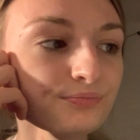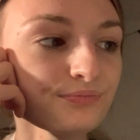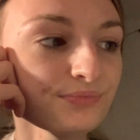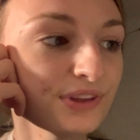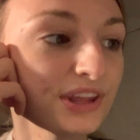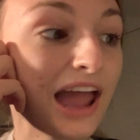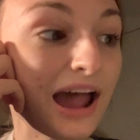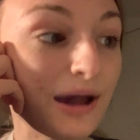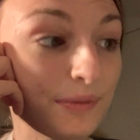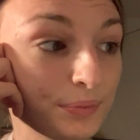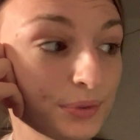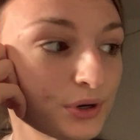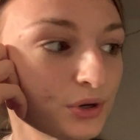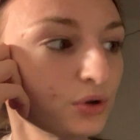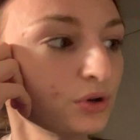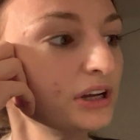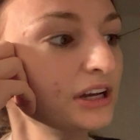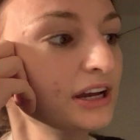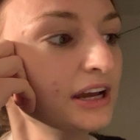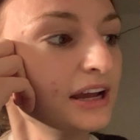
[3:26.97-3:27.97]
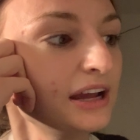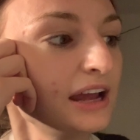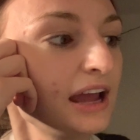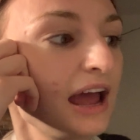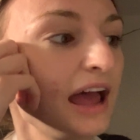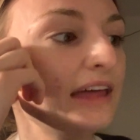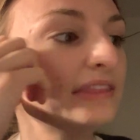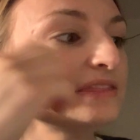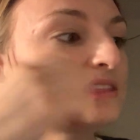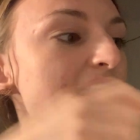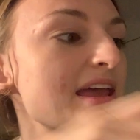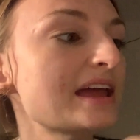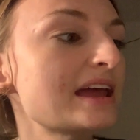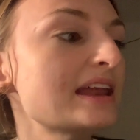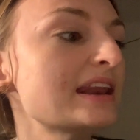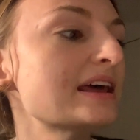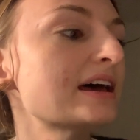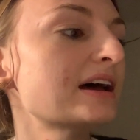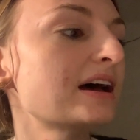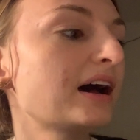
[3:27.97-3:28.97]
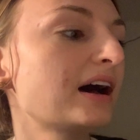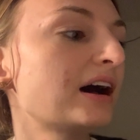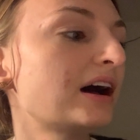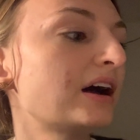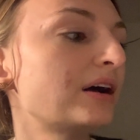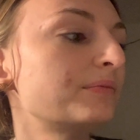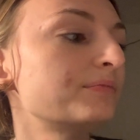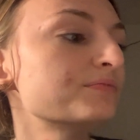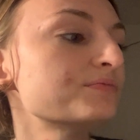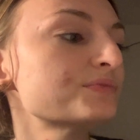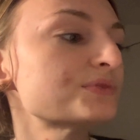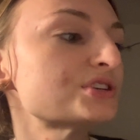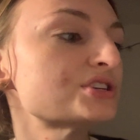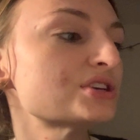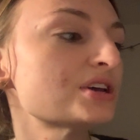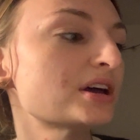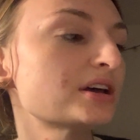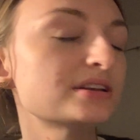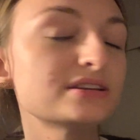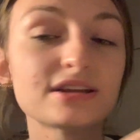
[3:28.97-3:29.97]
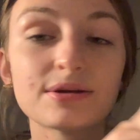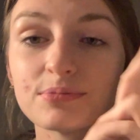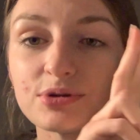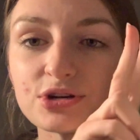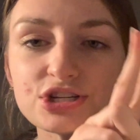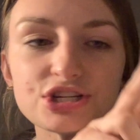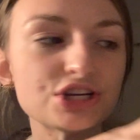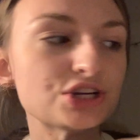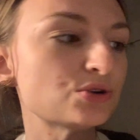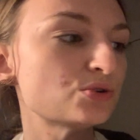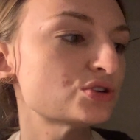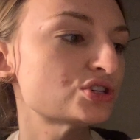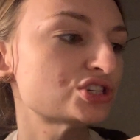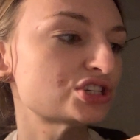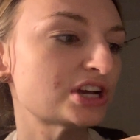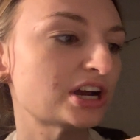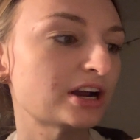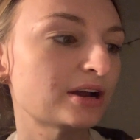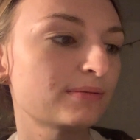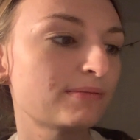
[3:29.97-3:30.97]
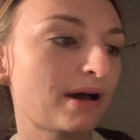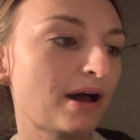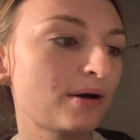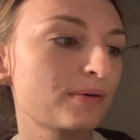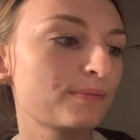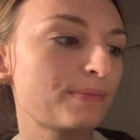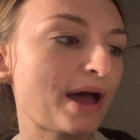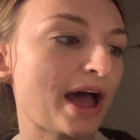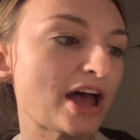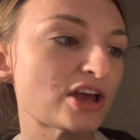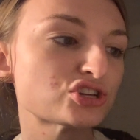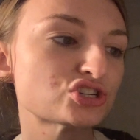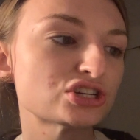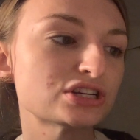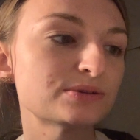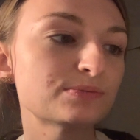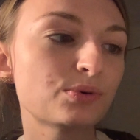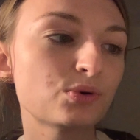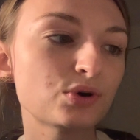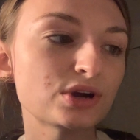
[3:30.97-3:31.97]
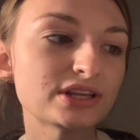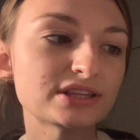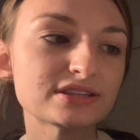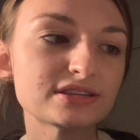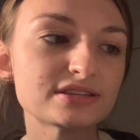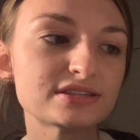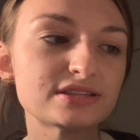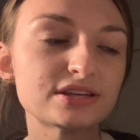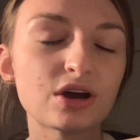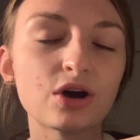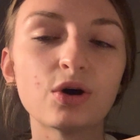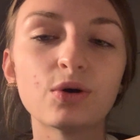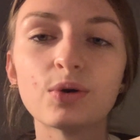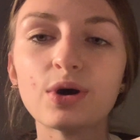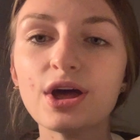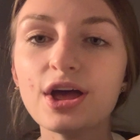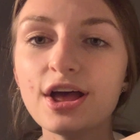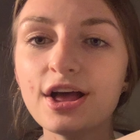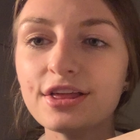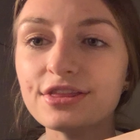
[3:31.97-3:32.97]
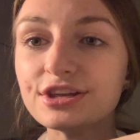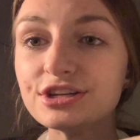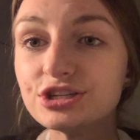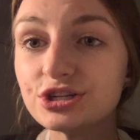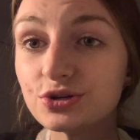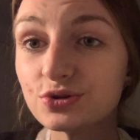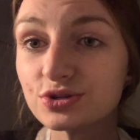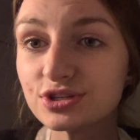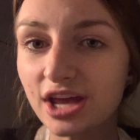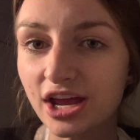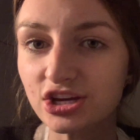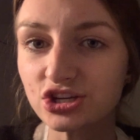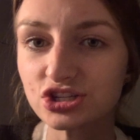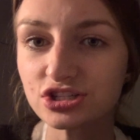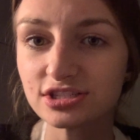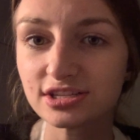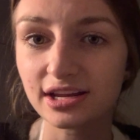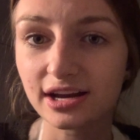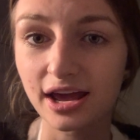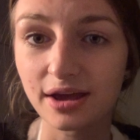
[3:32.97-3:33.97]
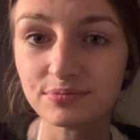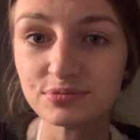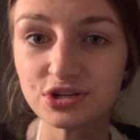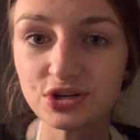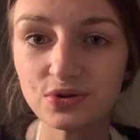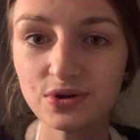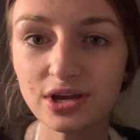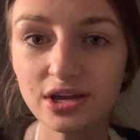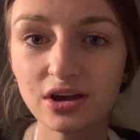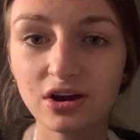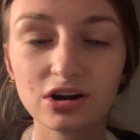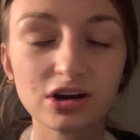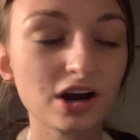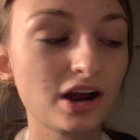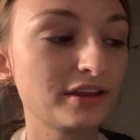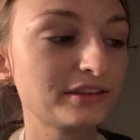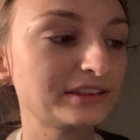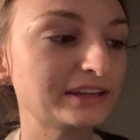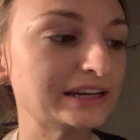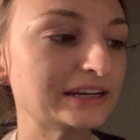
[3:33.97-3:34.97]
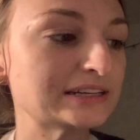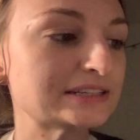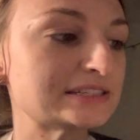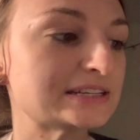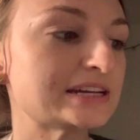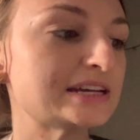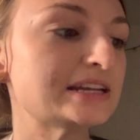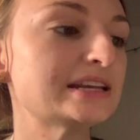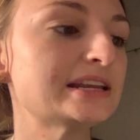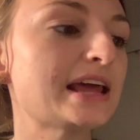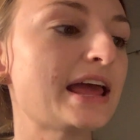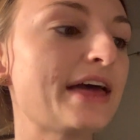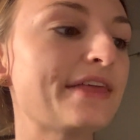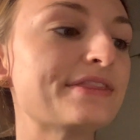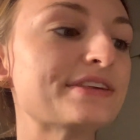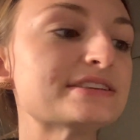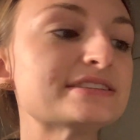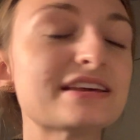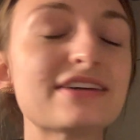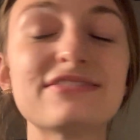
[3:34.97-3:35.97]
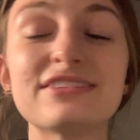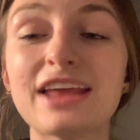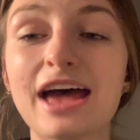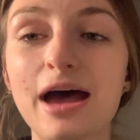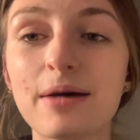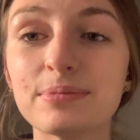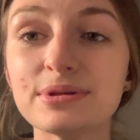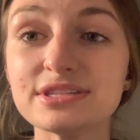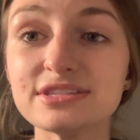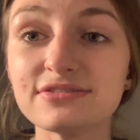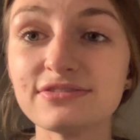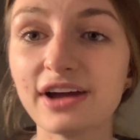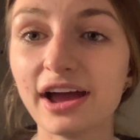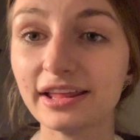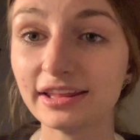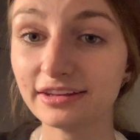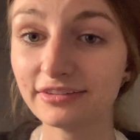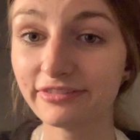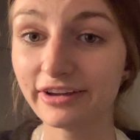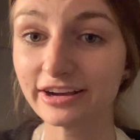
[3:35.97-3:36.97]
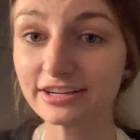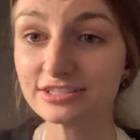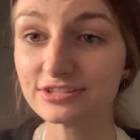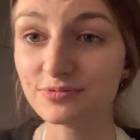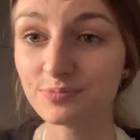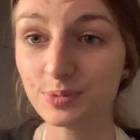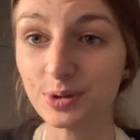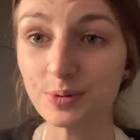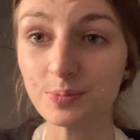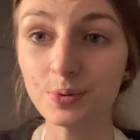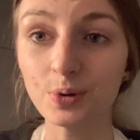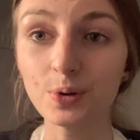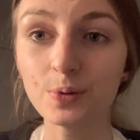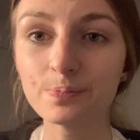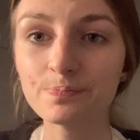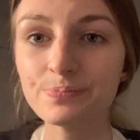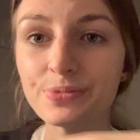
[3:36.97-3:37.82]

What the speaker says: capital. And then number 2, share about passion points. So the 2 sessions that I'm doing are on LinkedIn and the 7 Habits of Highly Effective People,